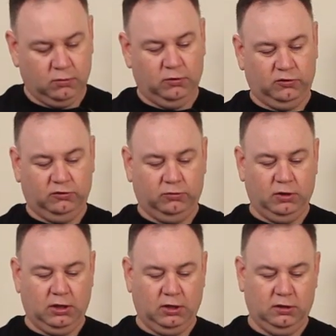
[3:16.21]
which is
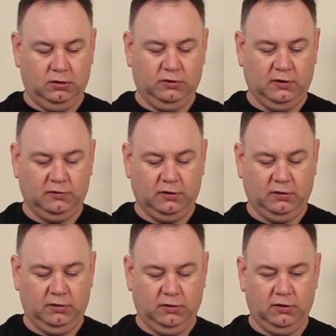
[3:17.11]
really just
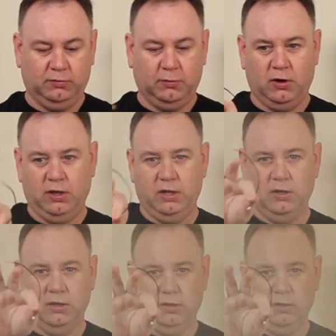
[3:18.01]
this part
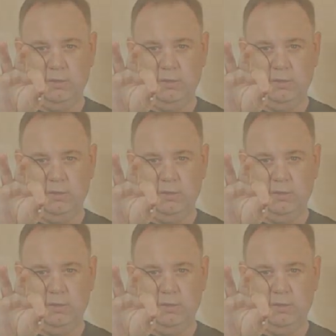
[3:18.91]
here.